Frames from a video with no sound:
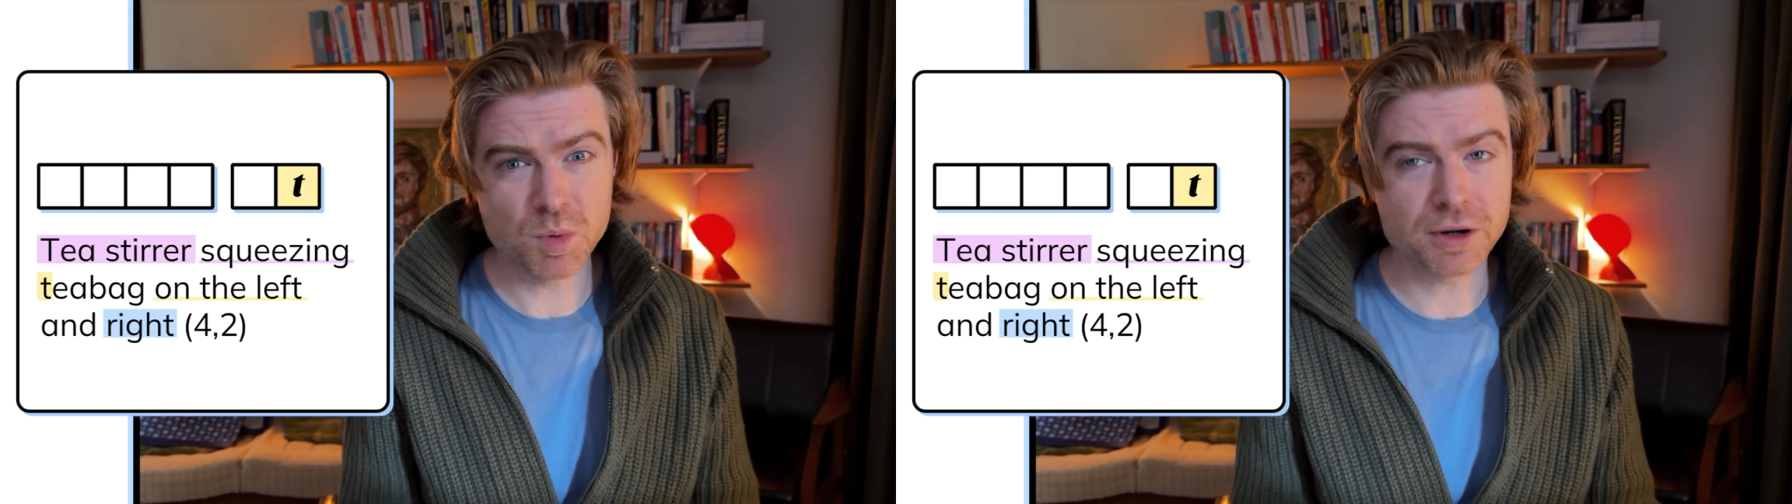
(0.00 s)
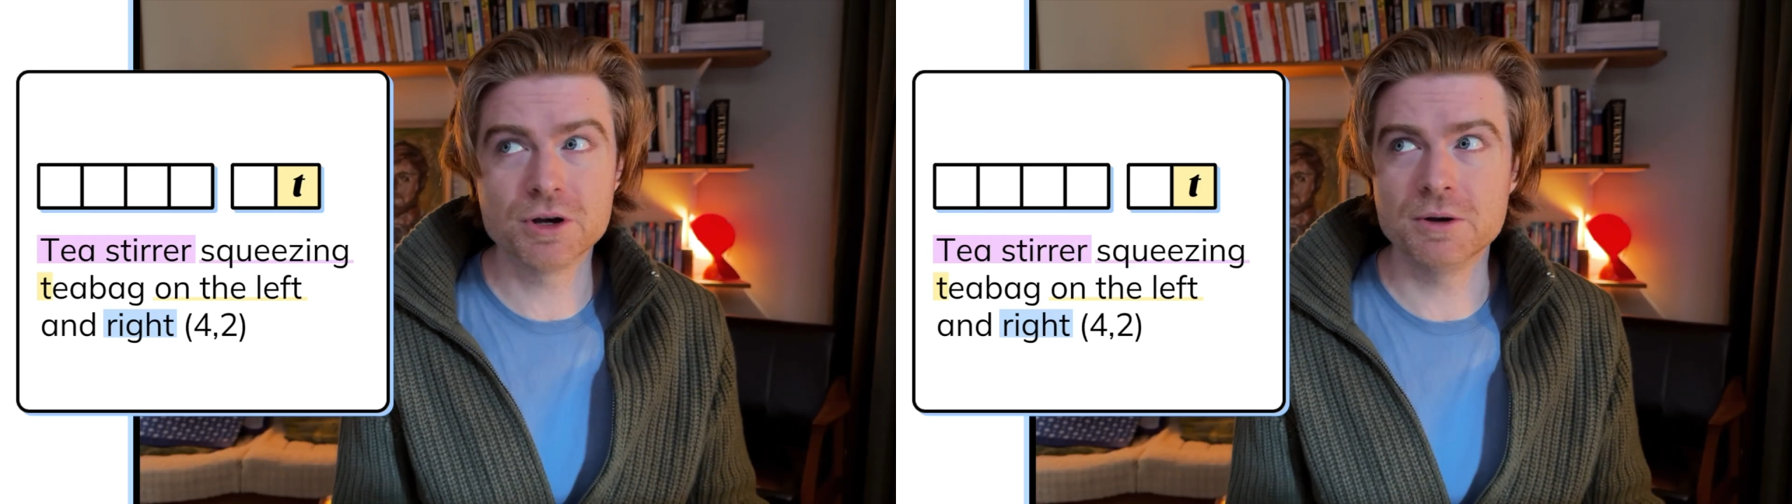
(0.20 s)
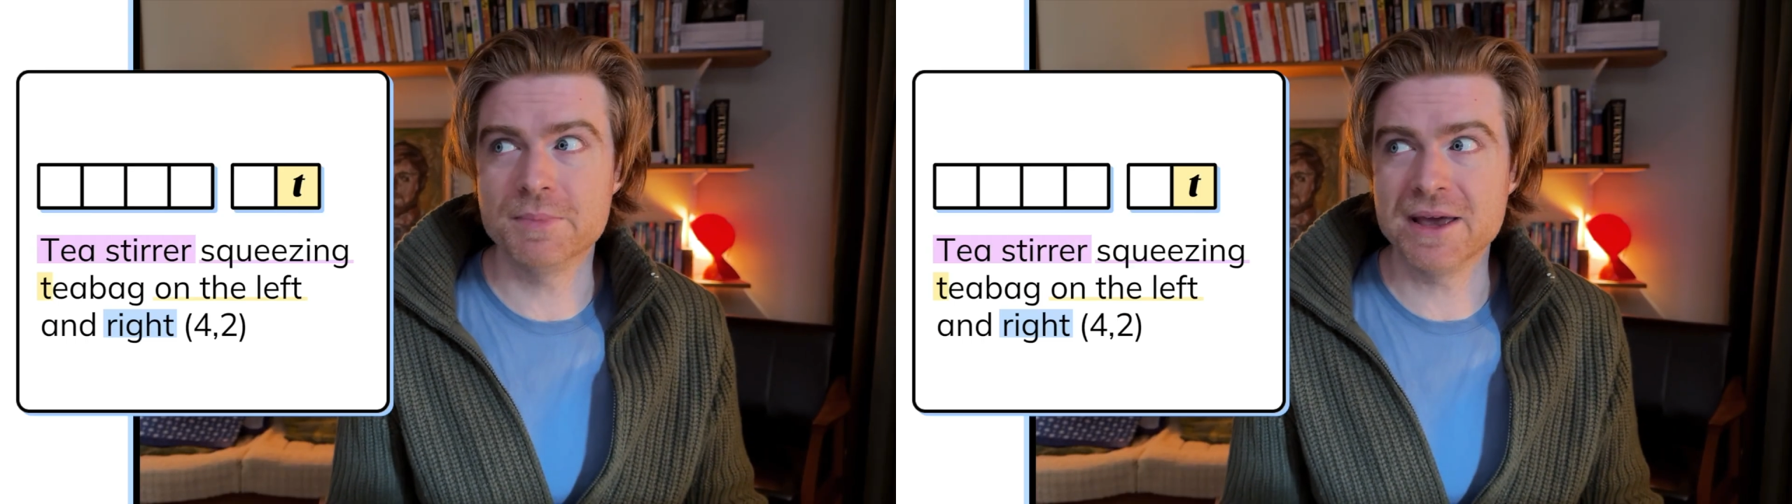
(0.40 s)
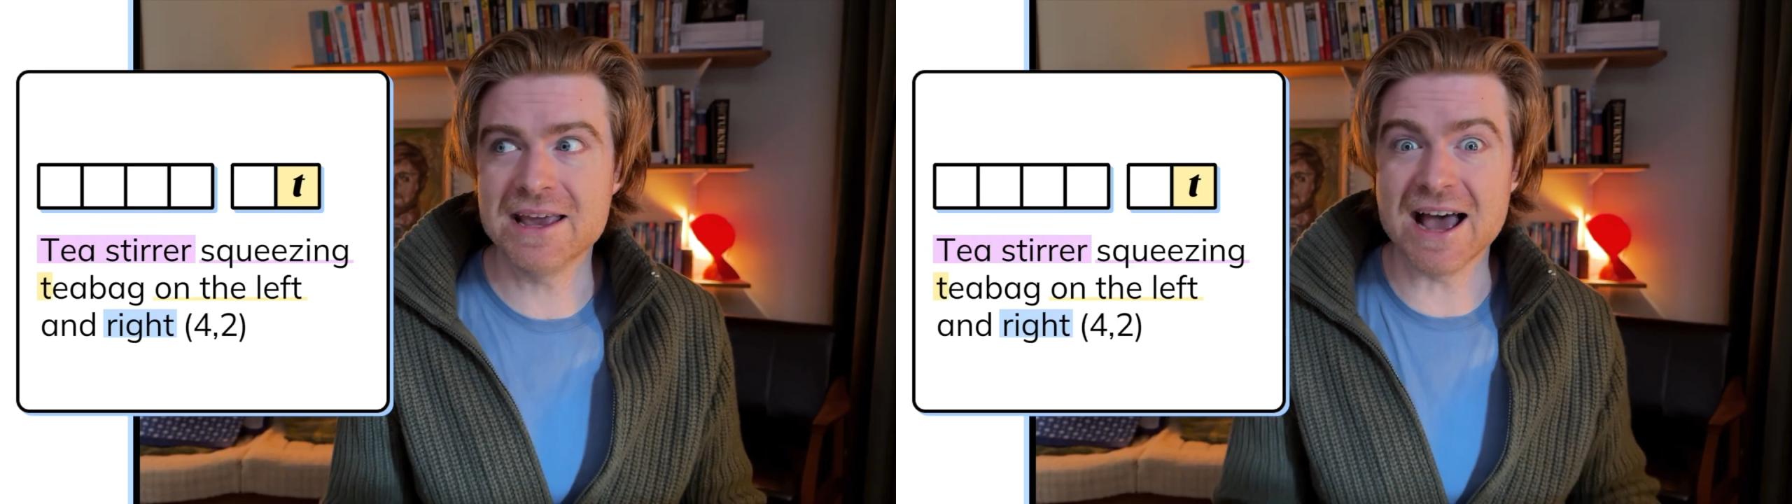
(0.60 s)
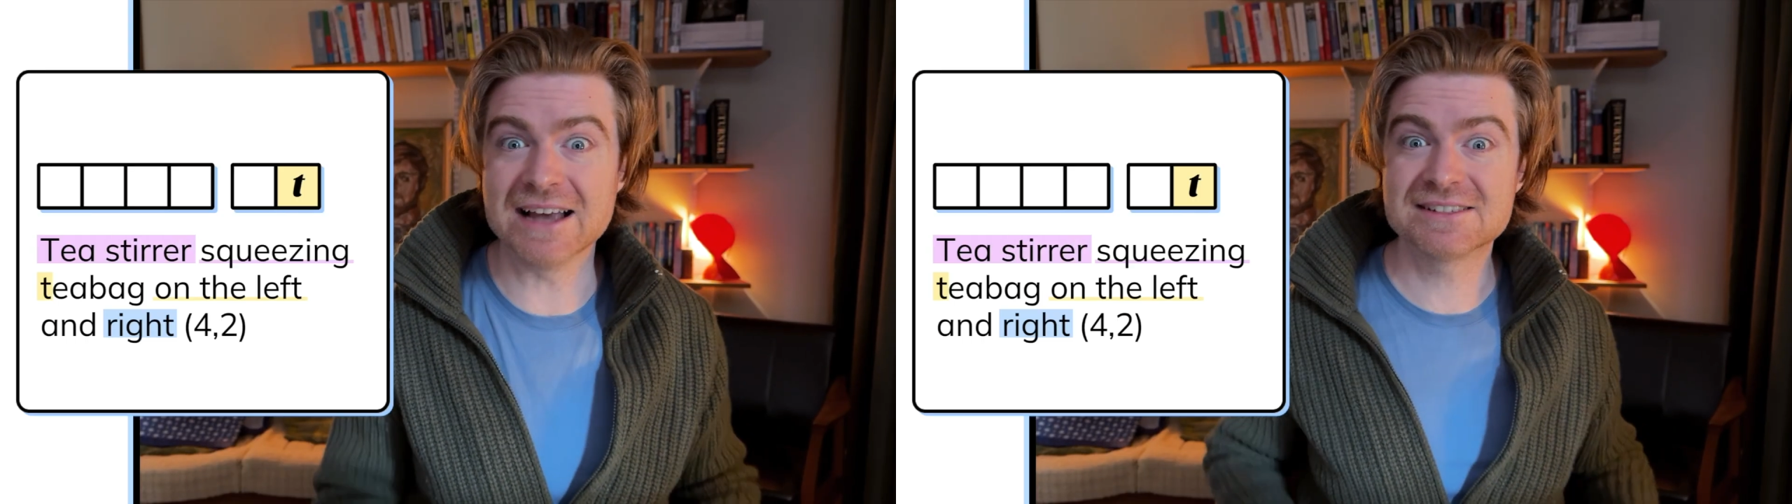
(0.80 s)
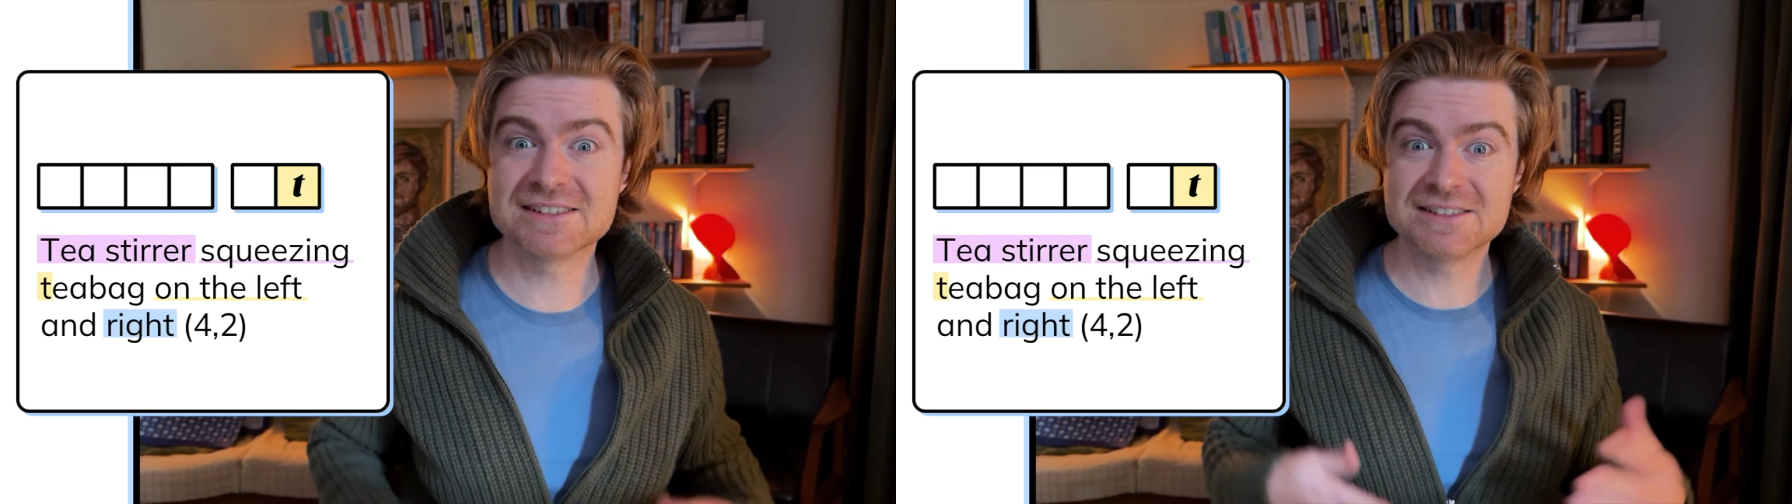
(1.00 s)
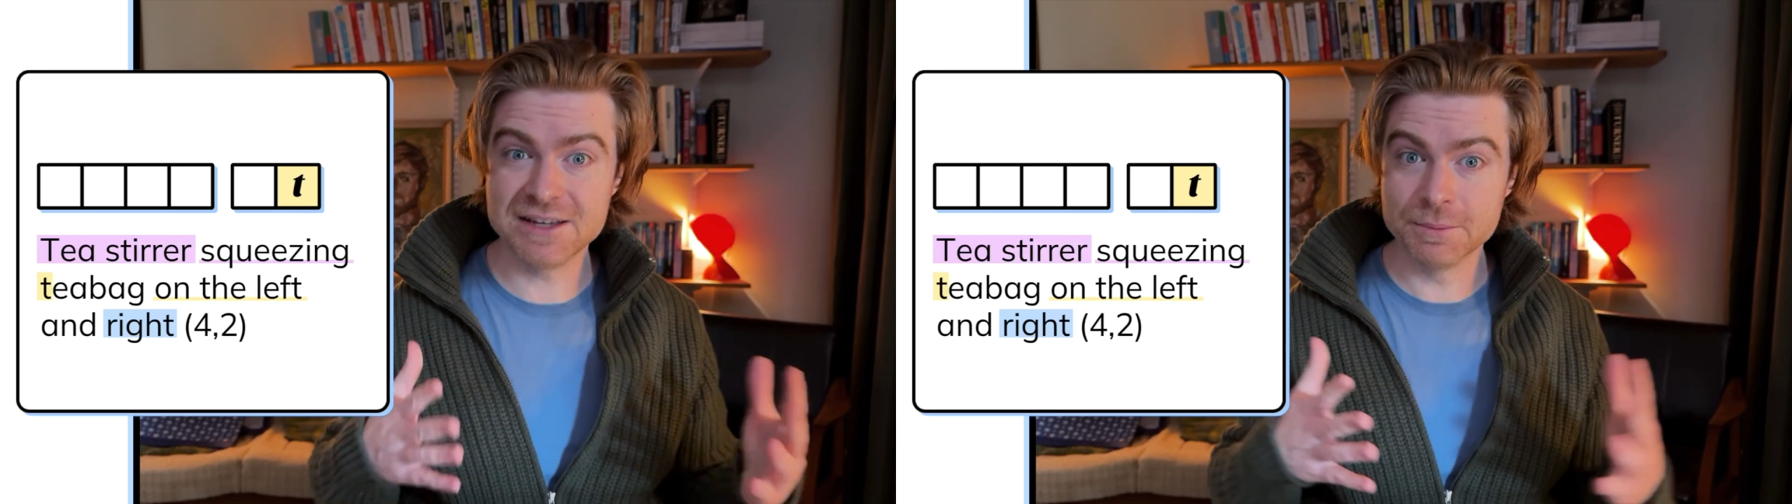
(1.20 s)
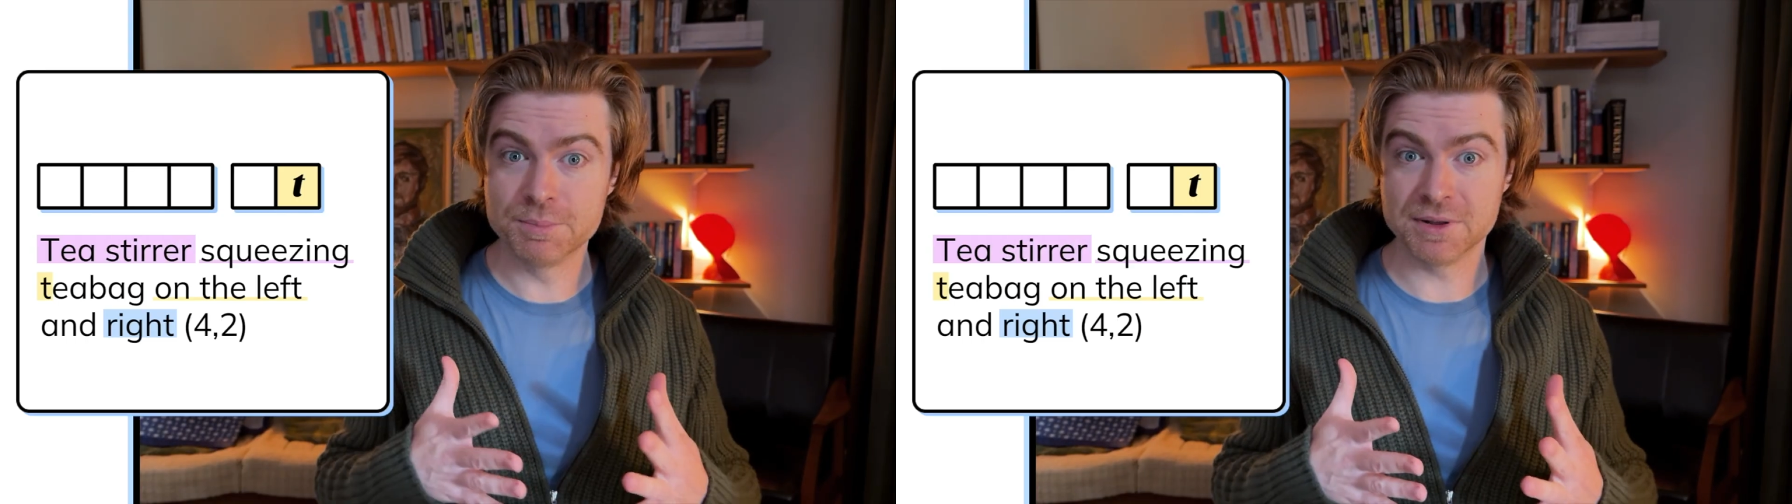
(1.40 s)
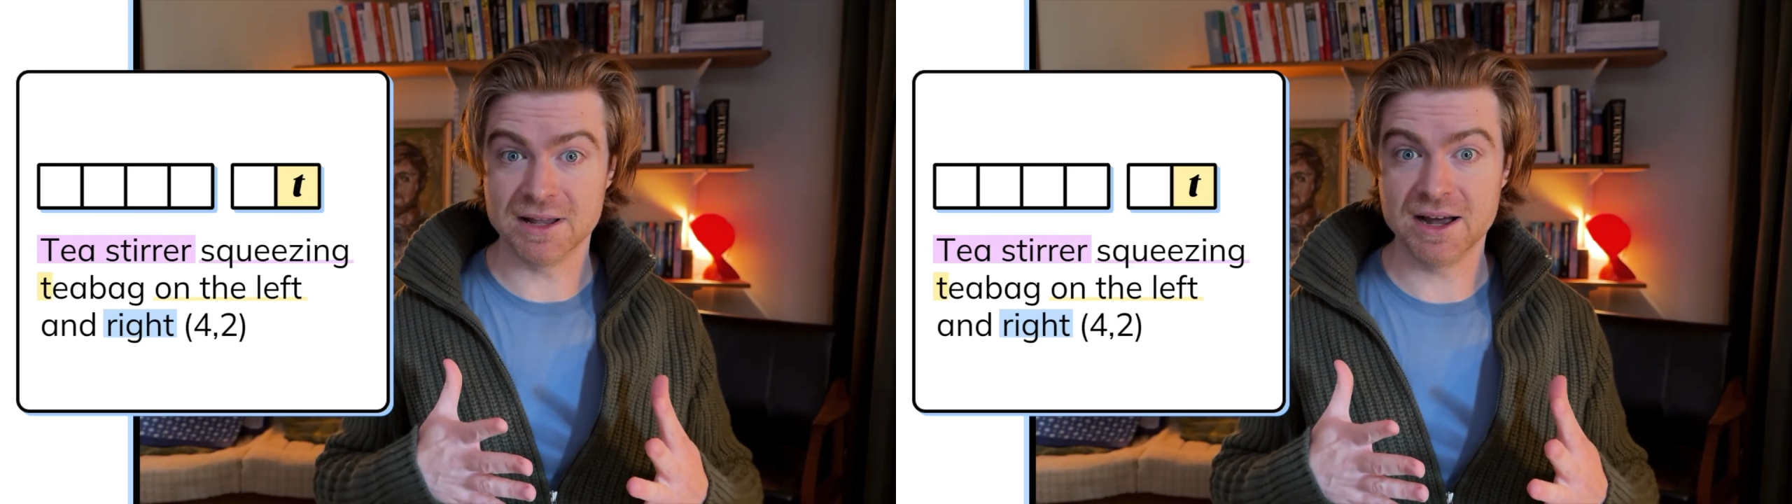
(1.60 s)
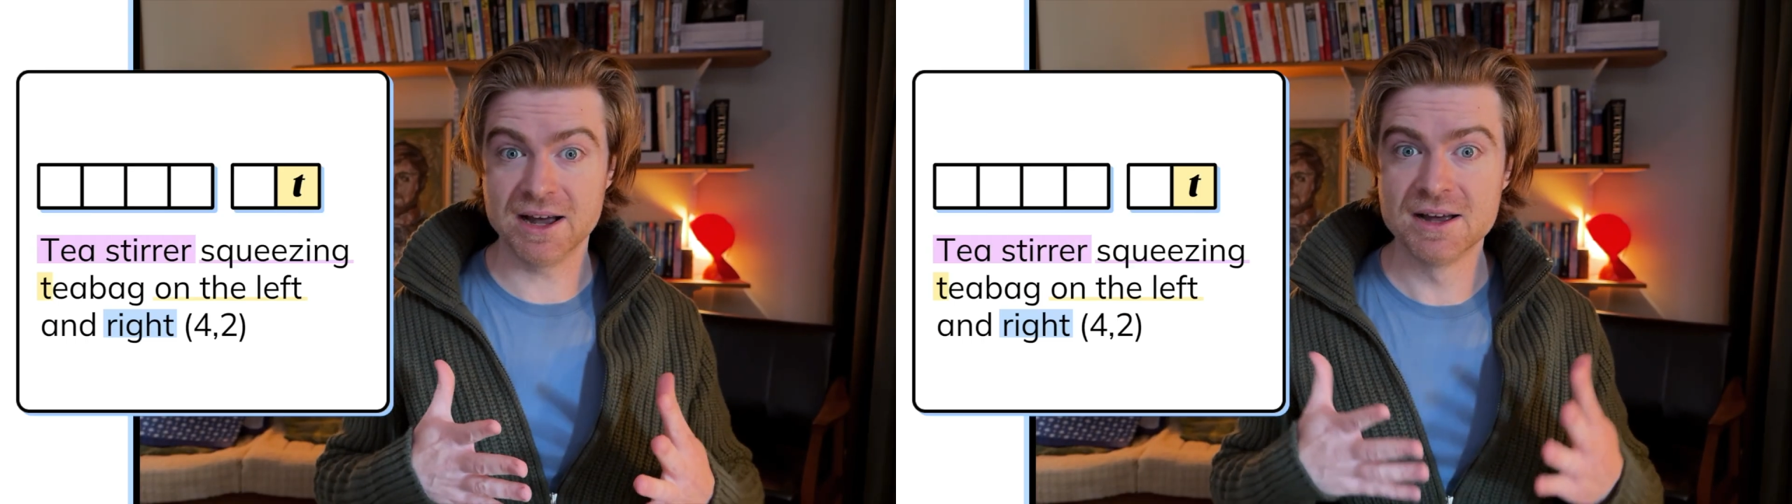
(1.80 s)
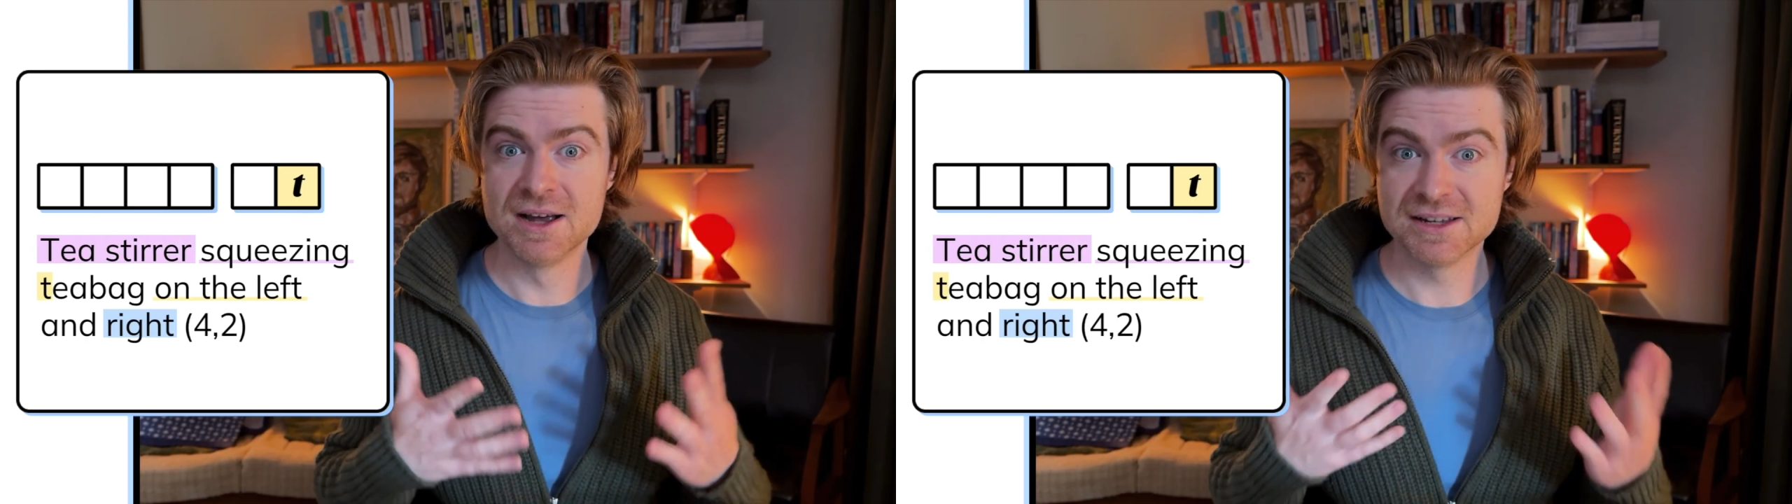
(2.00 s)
What could be a simpler